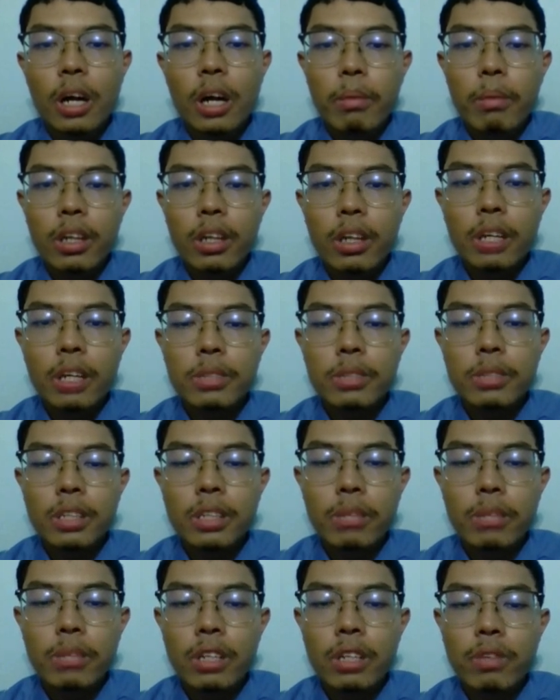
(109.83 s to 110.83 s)
My name is
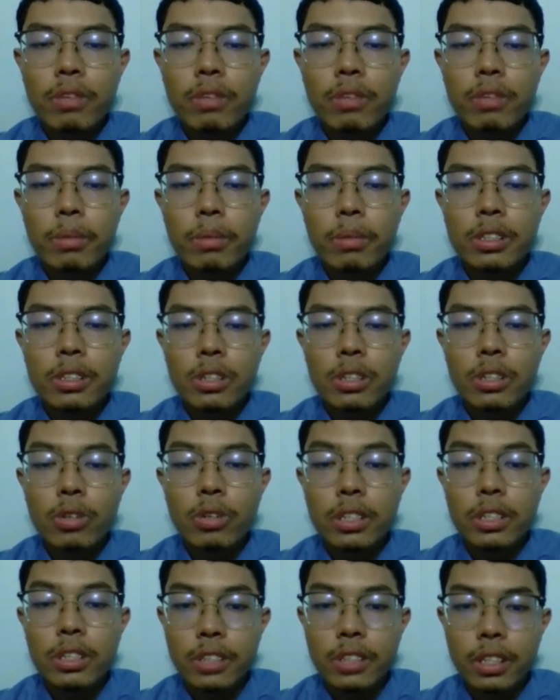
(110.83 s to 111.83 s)
Syamil Irfan bin Shahrul
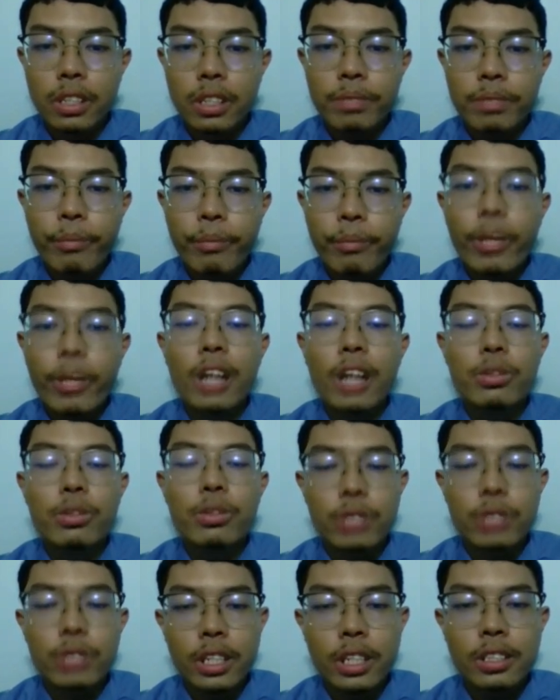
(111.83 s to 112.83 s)
Nazri, and
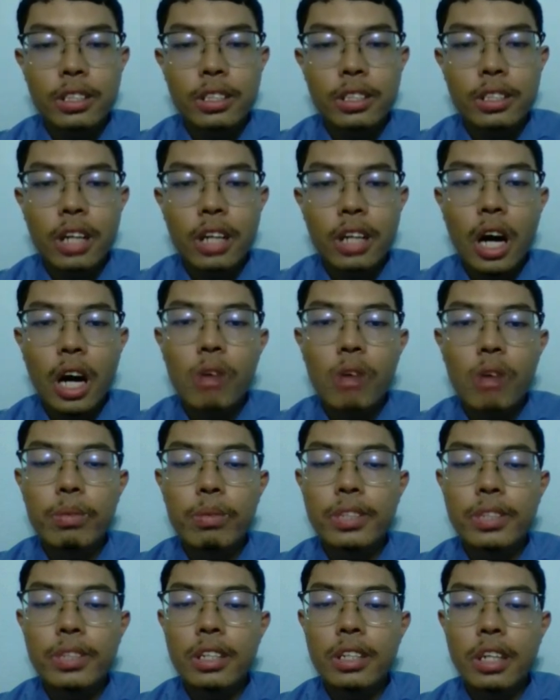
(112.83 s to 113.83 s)
today I will
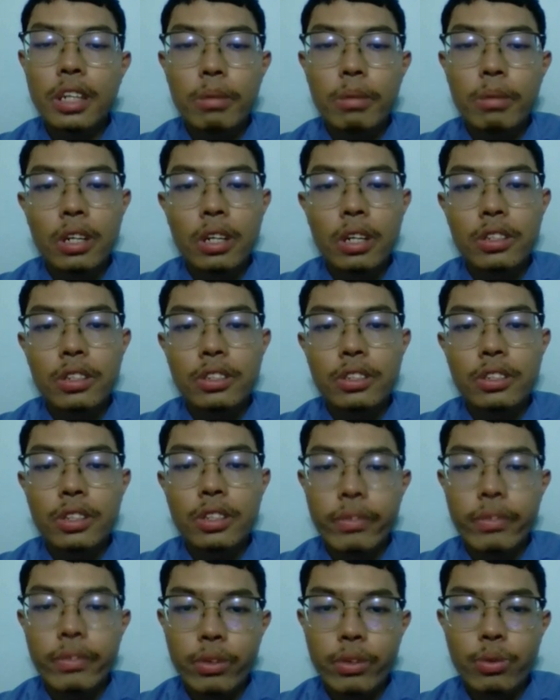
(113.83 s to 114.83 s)
presenting about literature
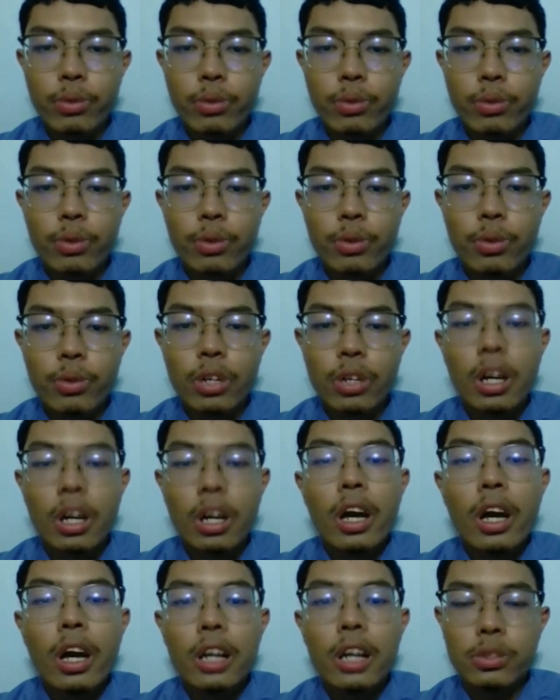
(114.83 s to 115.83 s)
review.
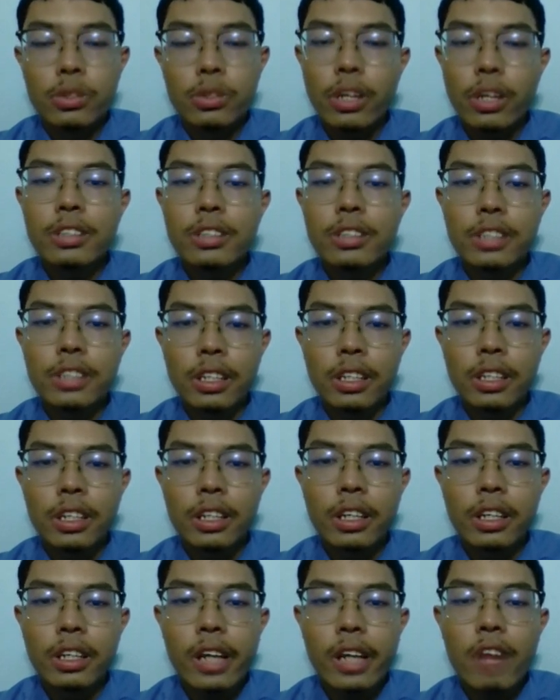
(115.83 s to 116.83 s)
As you can see,
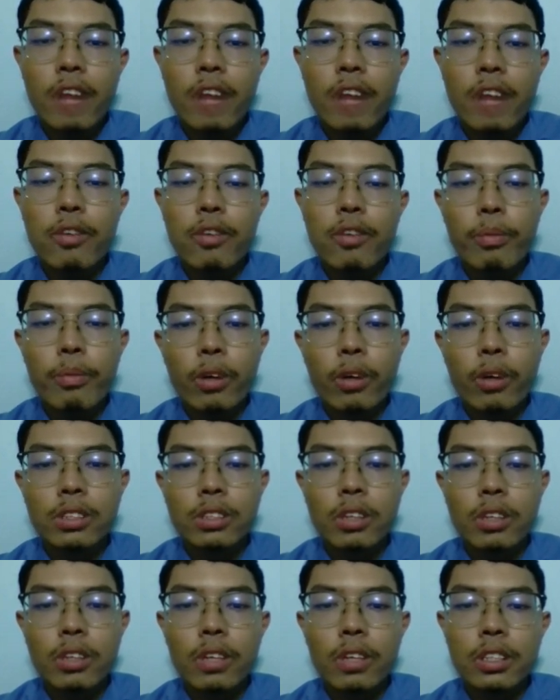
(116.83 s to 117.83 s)
there are 4 points
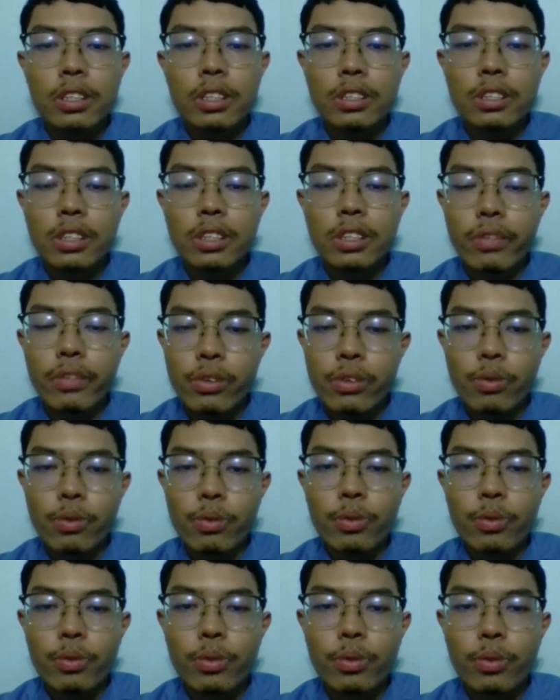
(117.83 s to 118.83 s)
of literature review.
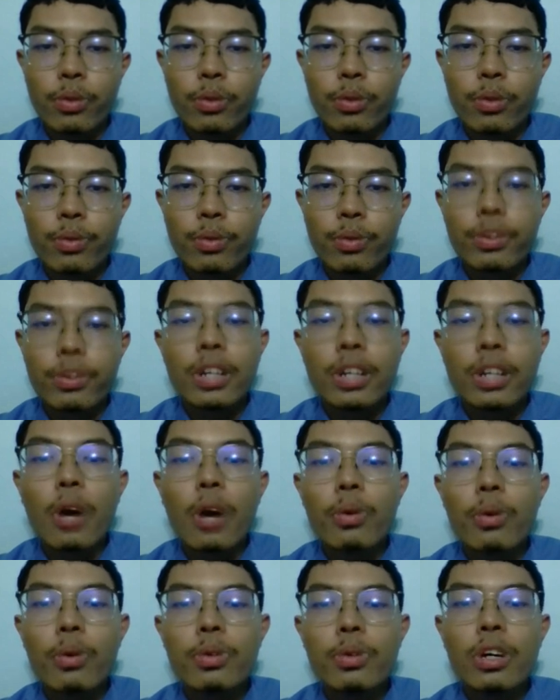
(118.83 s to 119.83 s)

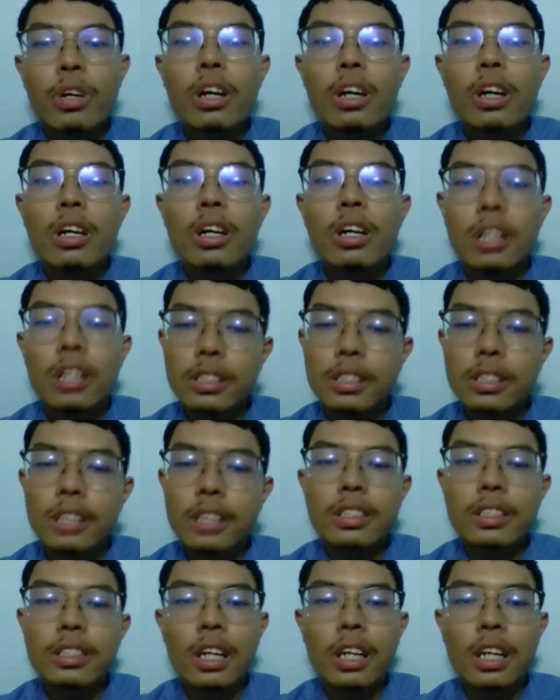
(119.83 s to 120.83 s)
Now, let's get
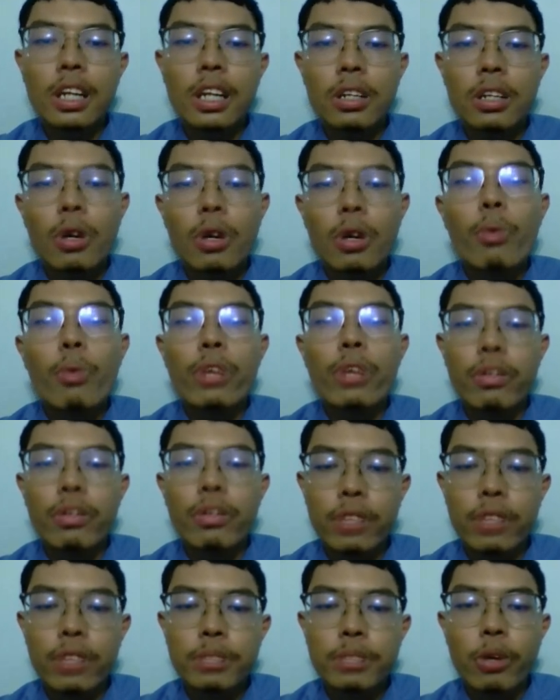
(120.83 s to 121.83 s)
started with the
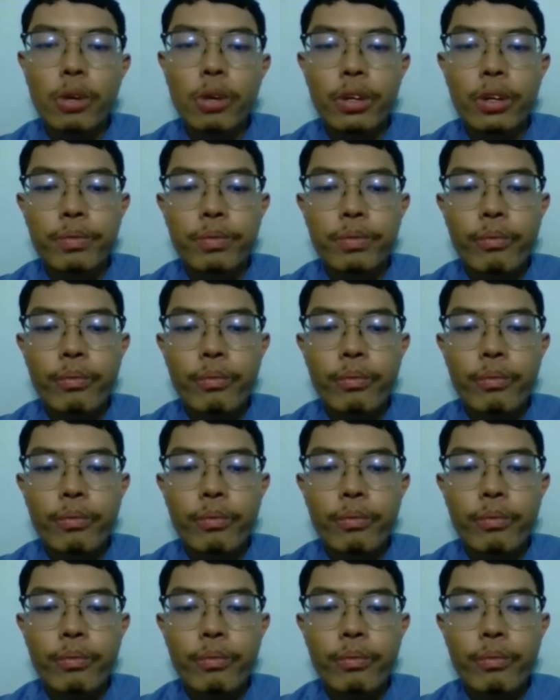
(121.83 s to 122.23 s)
first point.